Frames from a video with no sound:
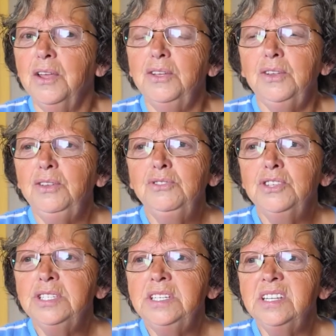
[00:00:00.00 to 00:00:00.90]
You
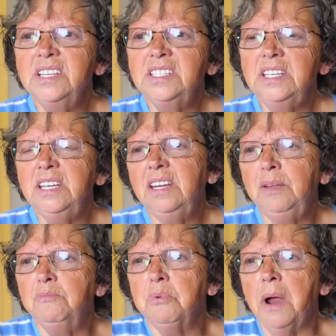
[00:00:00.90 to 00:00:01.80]
just didn't see
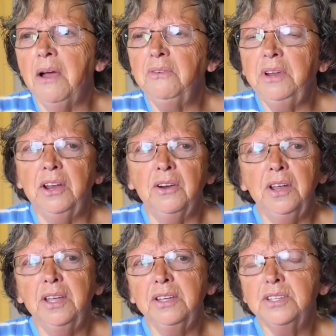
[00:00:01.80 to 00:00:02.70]
any brown
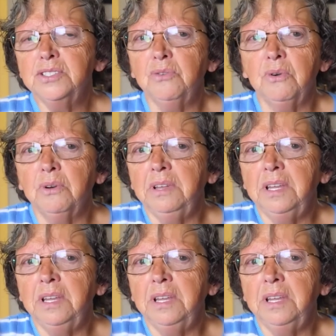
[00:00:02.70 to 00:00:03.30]
areas or